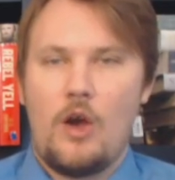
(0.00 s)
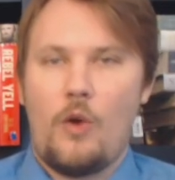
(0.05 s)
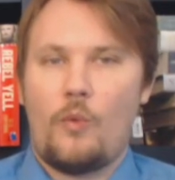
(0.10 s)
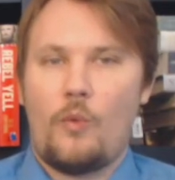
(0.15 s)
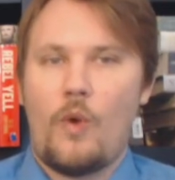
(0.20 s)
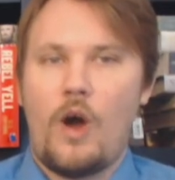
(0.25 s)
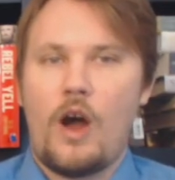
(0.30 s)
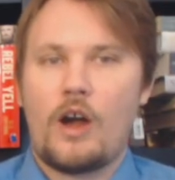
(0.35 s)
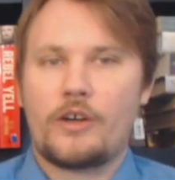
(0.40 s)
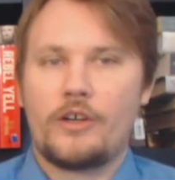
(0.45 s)

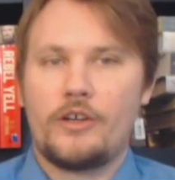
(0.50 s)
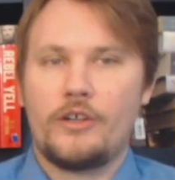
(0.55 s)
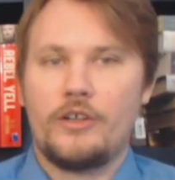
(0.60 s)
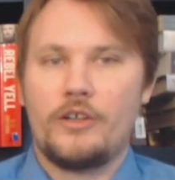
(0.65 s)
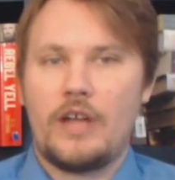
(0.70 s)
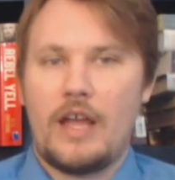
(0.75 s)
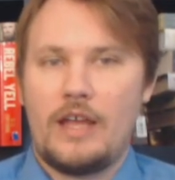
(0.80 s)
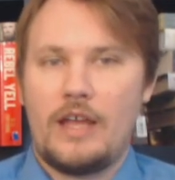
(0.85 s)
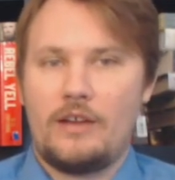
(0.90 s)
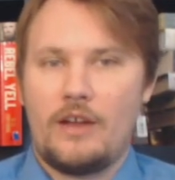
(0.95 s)

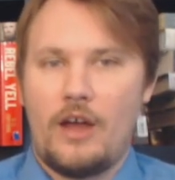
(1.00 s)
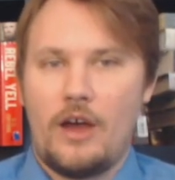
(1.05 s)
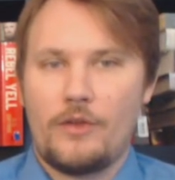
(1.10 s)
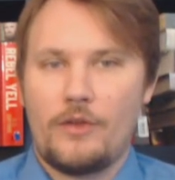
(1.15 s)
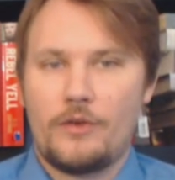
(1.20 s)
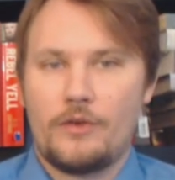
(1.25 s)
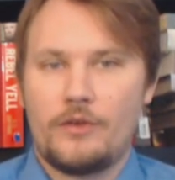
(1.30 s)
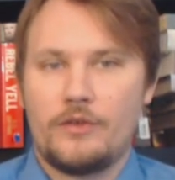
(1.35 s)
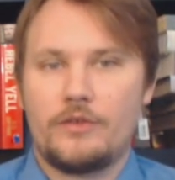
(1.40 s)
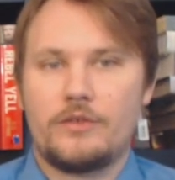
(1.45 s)
Walker and
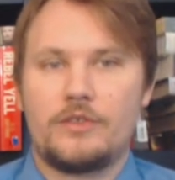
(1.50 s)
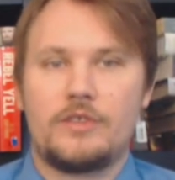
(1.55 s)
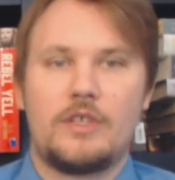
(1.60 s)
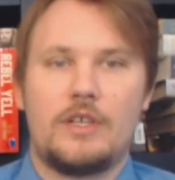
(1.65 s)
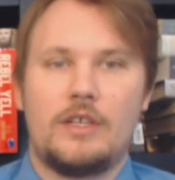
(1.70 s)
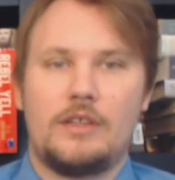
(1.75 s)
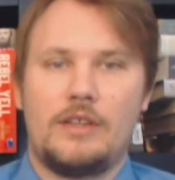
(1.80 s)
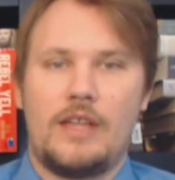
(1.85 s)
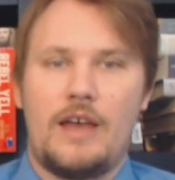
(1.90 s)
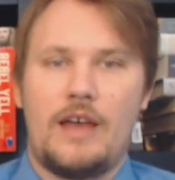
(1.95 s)
others
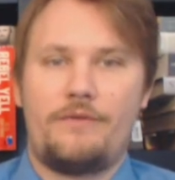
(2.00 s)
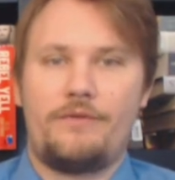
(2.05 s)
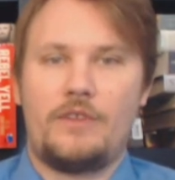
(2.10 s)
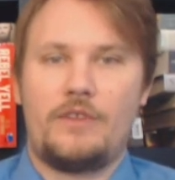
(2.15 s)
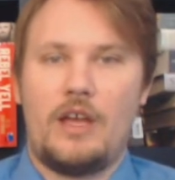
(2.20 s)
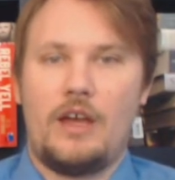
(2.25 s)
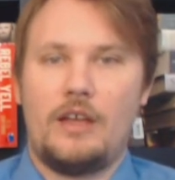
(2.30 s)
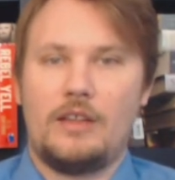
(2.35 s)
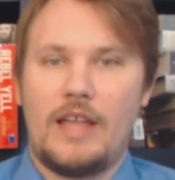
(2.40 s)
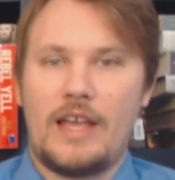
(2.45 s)

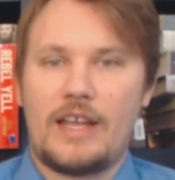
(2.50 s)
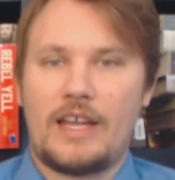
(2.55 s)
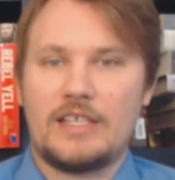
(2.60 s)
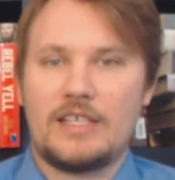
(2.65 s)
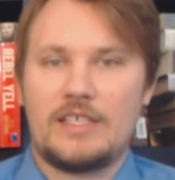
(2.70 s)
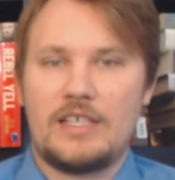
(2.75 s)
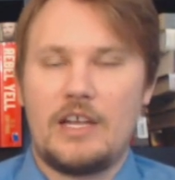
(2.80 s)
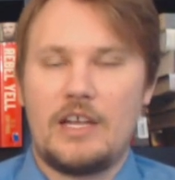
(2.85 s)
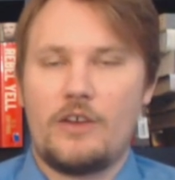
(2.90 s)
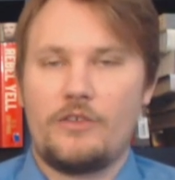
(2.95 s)
left a
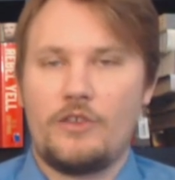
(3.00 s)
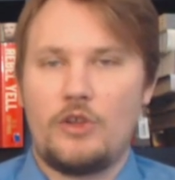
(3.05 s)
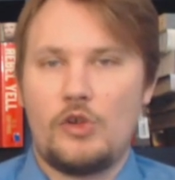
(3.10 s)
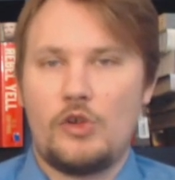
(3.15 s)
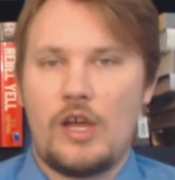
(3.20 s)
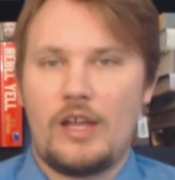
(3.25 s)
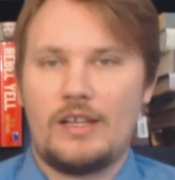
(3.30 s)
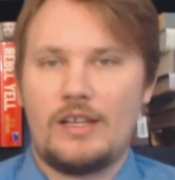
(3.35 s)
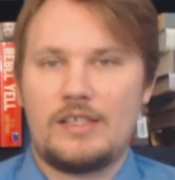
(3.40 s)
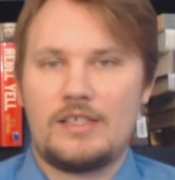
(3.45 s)
legacy on the
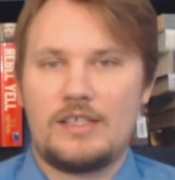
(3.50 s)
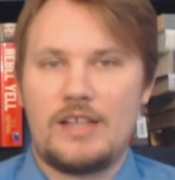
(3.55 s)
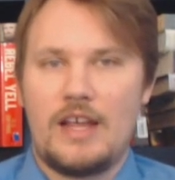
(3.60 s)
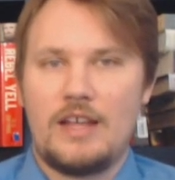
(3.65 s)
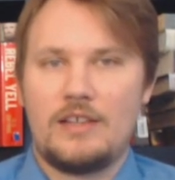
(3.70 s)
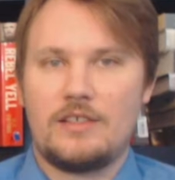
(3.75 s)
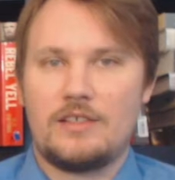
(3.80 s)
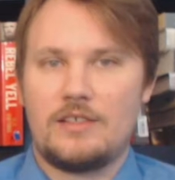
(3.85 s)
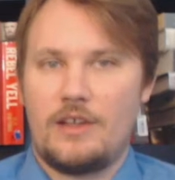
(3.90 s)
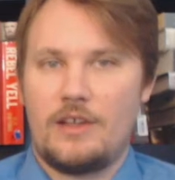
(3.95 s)
United
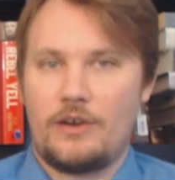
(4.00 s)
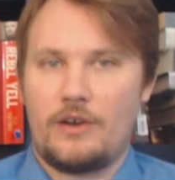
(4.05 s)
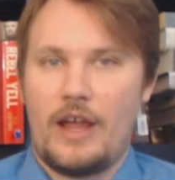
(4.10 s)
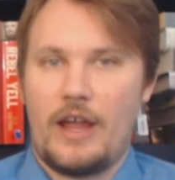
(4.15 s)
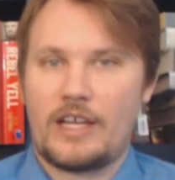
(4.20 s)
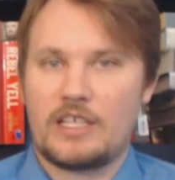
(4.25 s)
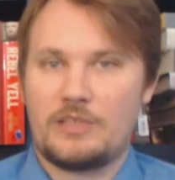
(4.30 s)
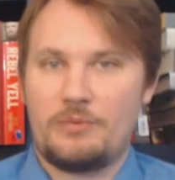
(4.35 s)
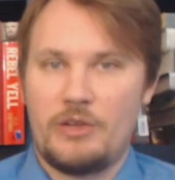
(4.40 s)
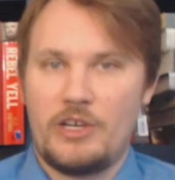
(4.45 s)
States. Their
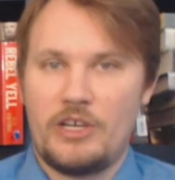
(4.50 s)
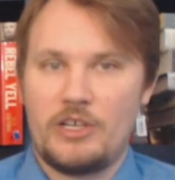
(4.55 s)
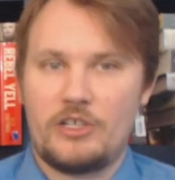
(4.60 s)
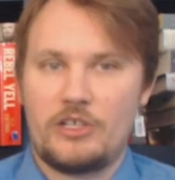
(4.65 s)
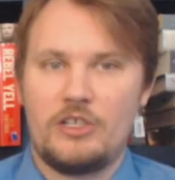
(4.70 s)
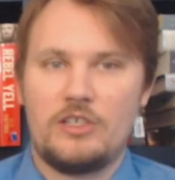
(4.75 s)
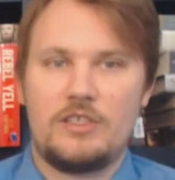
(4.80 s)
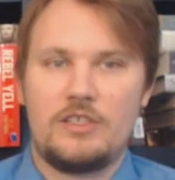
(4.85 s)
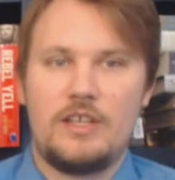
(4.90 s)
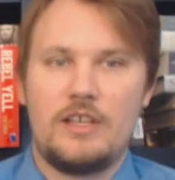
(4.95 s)

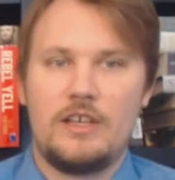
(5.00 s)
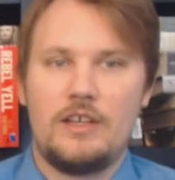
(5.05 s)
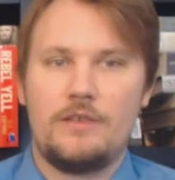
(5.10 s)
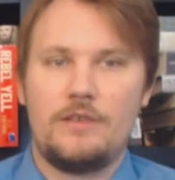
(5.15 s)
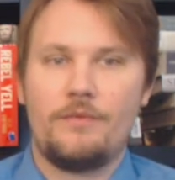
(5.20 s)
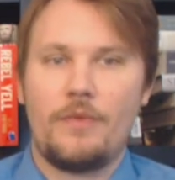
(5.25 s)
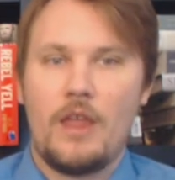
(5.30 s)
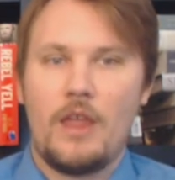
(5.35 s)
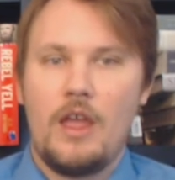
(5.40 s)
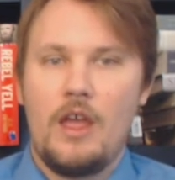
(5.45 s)
expeditions
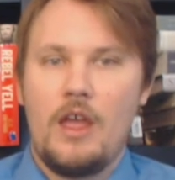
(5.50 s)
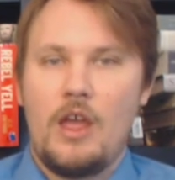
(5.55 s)
did.